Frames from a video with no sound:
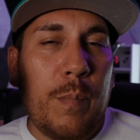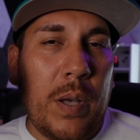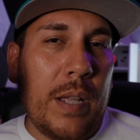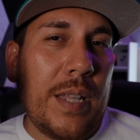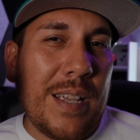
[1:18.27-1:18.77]

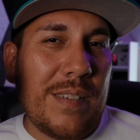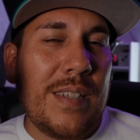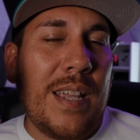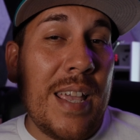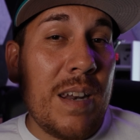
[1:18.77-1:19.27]
But like I
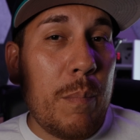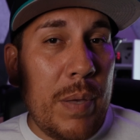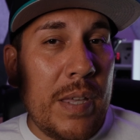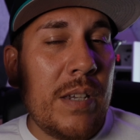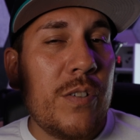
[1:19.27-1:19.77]
said, in a
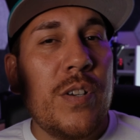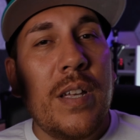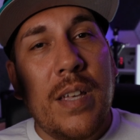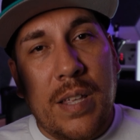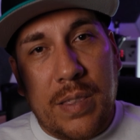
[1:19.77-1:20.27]
pinch,
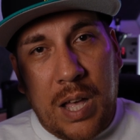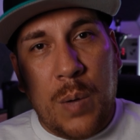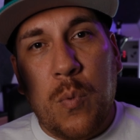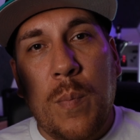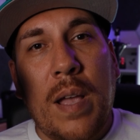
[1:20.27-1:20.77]
the
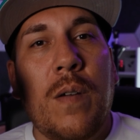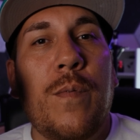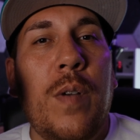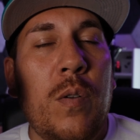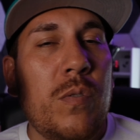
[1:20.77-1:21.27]
onboard
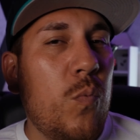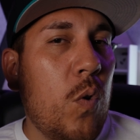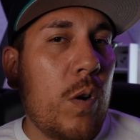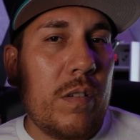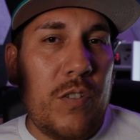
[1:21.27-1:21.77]
microphones
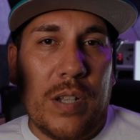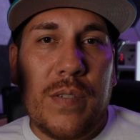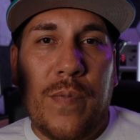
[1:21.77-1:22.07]
work just